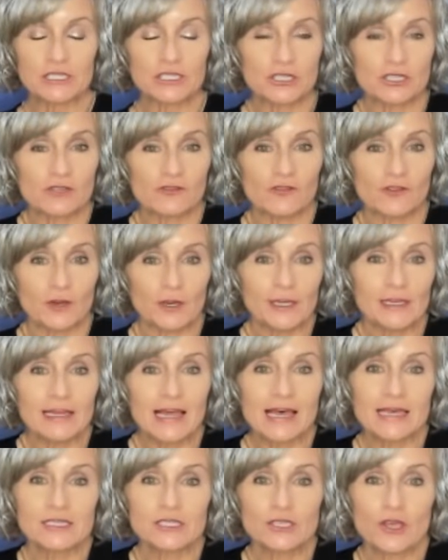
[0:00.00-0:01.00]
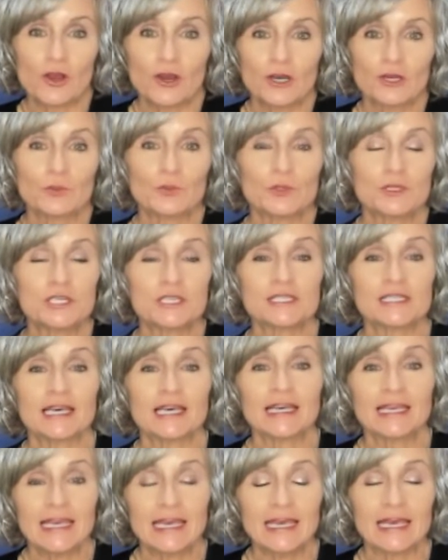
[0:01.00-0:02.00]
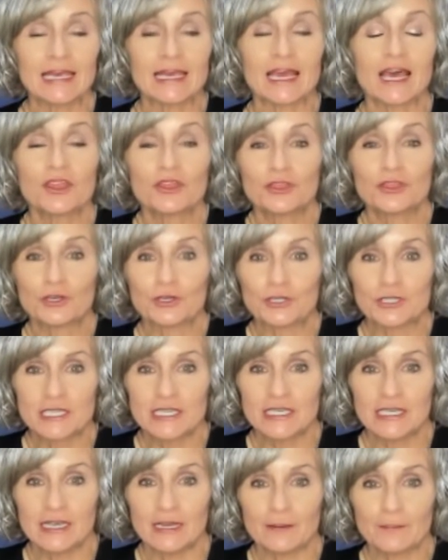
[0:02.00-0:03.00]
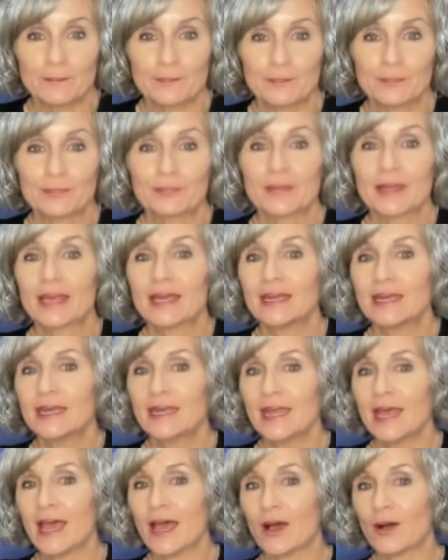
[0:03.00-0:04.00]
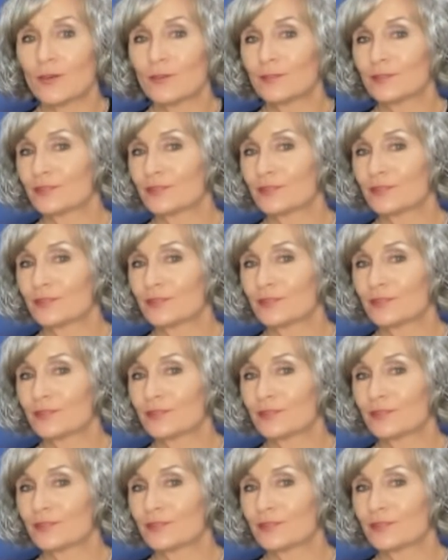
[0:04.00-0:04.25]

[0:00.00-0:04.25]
to the very last card, which is a king, a 13. Now,